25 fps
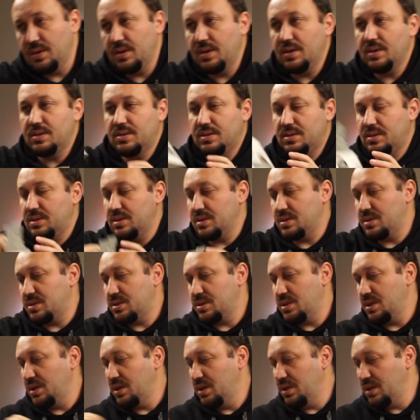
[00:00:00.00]
it's
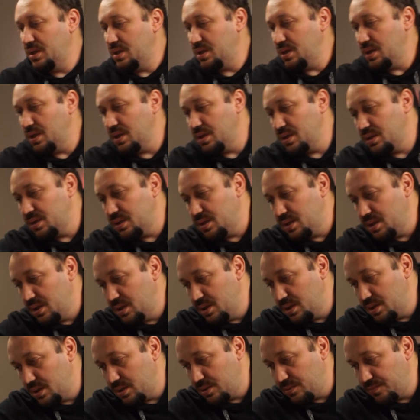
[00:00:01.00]
just here and
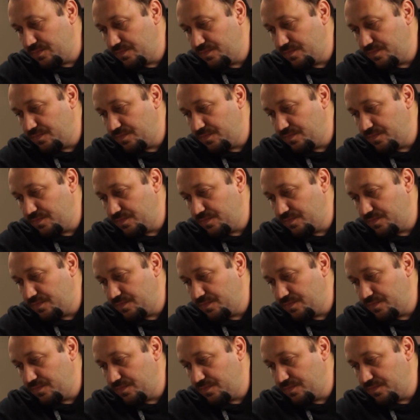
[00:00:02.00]
here,